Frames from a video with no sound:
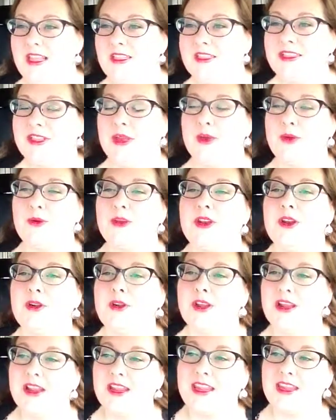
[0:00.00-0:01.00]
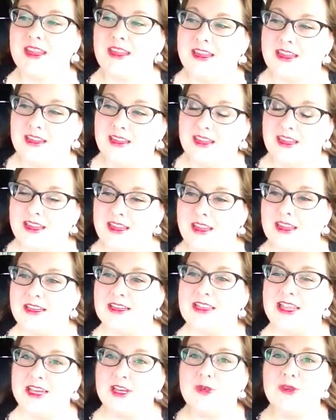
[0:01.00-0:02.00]
So, you know,
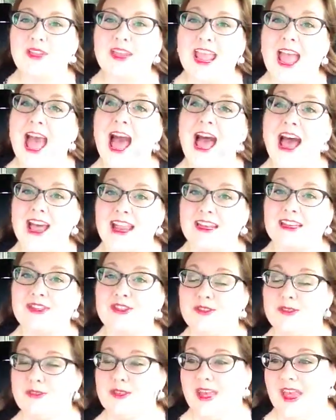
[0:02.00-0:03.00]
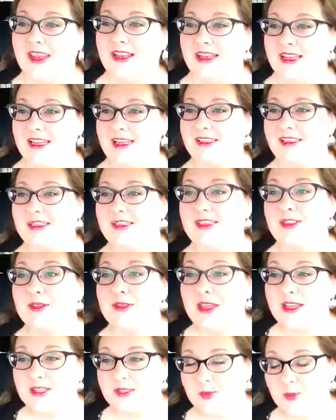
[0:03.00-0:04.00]
continually add to that list. So
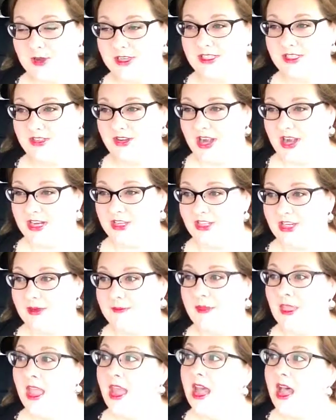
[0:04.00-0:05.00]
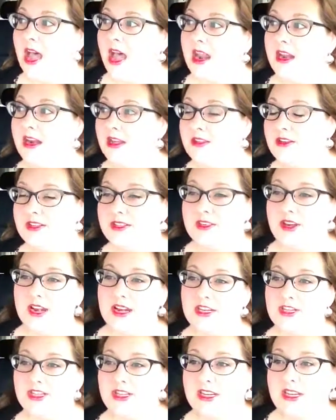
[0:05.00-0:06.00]
that's one strategy. Another
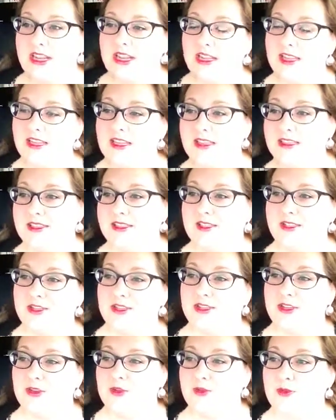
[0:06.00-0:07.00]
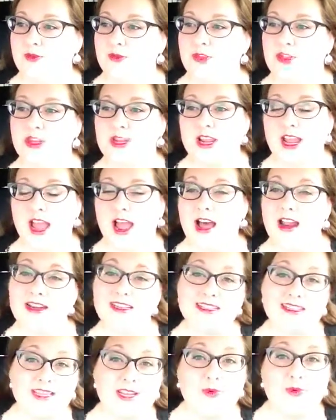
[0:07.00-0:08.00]
strategy is to look
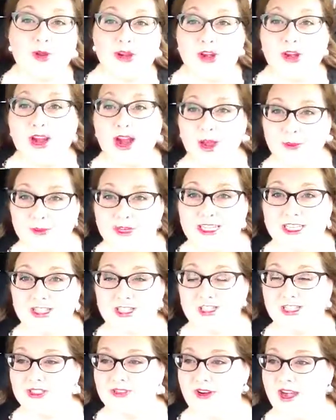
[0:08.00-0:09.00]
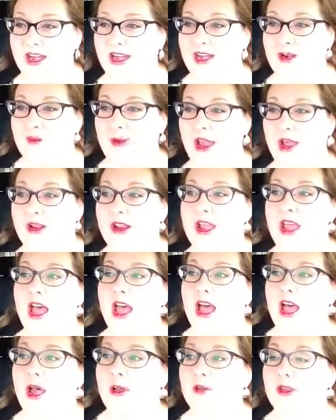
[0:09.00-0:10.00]
honestly at what your competition's writing about.
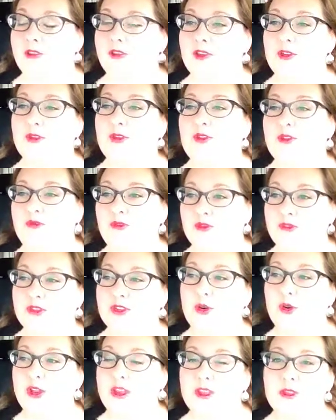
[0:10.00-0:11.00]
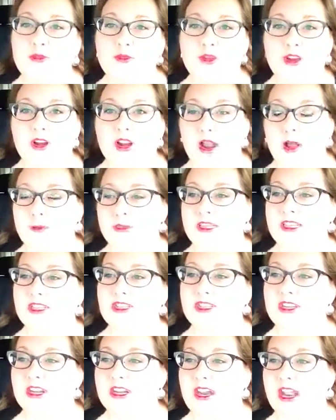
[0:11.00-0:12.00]
If you're scrolling through your
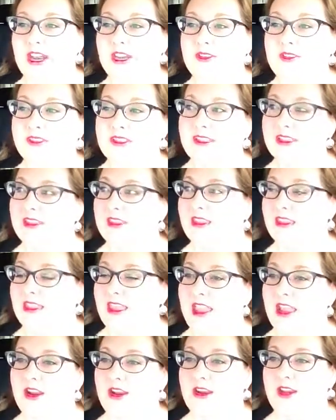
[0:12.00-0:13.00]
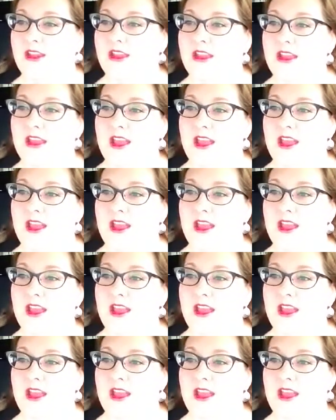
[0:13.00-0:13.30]
competition and you see that they